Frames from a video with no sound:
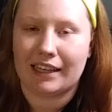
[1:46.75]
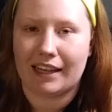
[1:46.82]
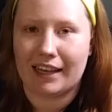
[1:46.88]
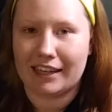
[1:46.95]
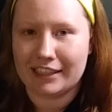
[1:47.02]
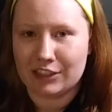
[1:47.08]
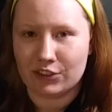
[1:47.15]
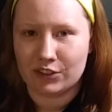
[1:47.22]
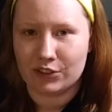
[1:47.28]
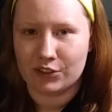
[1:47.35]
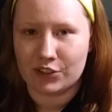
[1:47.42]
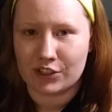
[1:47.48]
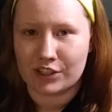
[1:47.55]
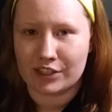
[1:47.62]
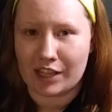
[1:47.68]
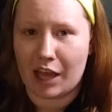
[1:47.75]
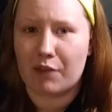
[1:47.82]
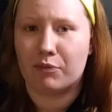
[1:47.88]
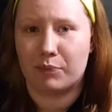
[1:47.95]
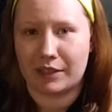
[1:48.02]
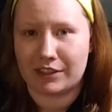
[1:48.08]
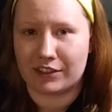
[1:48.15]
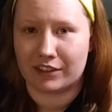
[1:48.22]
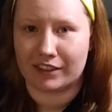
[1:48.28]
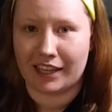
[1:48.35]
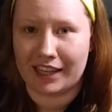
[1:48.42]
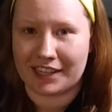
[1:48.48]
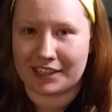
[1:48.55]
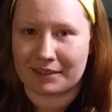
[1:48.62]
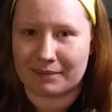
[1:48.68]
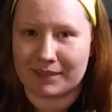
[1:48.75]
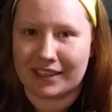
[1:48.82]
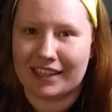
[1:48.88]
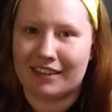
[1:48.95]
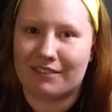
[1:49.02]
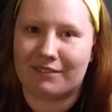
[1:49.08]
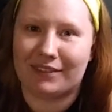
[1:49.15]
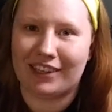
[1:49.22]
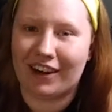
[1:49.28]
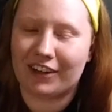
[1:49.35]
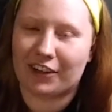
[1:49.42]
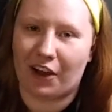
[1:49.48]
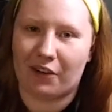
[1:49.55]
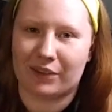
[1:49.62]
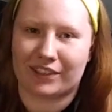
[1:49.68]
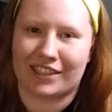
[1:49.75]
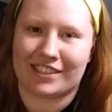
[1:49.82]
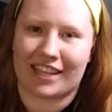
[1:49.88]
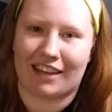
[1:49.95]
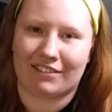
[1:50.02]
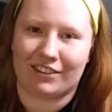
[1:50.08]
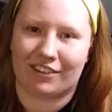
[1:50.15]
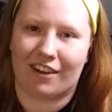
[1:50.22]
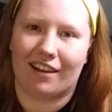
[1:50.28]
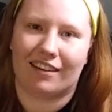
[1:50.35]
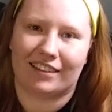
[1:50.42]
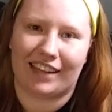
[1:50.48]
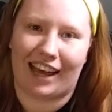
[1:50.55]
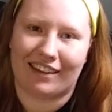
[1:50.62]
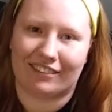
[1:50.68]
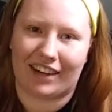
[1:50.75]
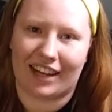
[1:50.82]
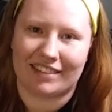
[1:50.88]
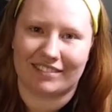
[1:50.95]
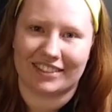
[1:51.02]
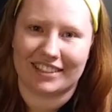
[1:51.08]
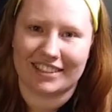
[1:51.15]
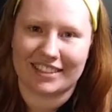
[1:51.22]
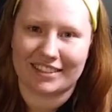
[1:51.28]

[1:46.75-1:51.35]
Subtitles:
And introduce yourself with your name. We are coworkers after all, not rivals.